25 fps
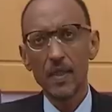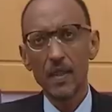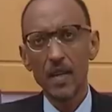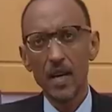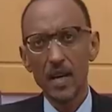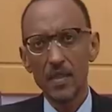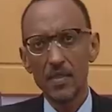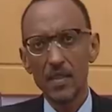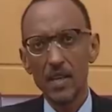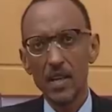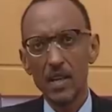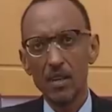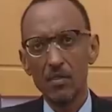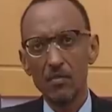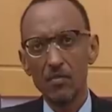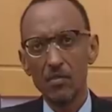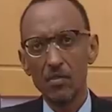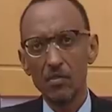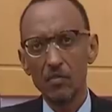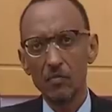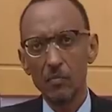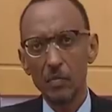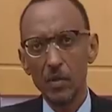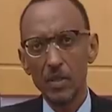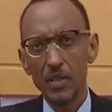At the
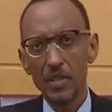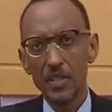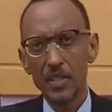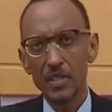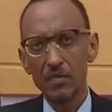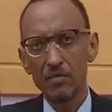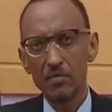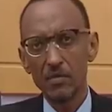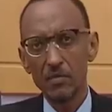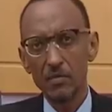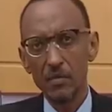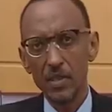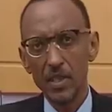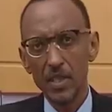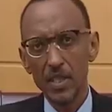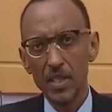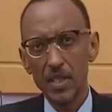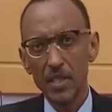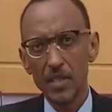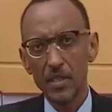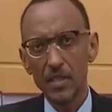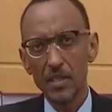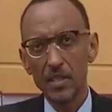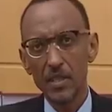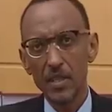level of policy
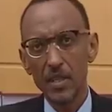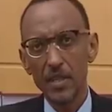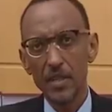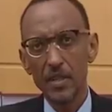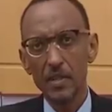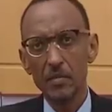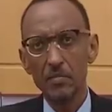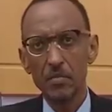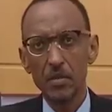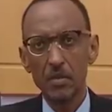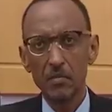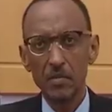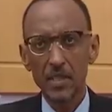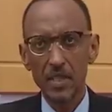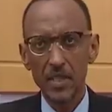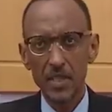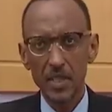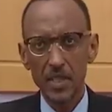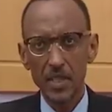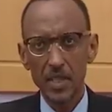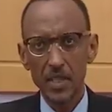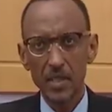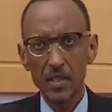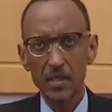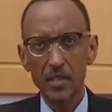formulation and
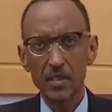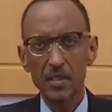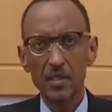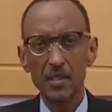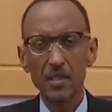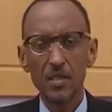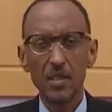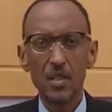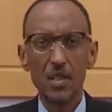implementation,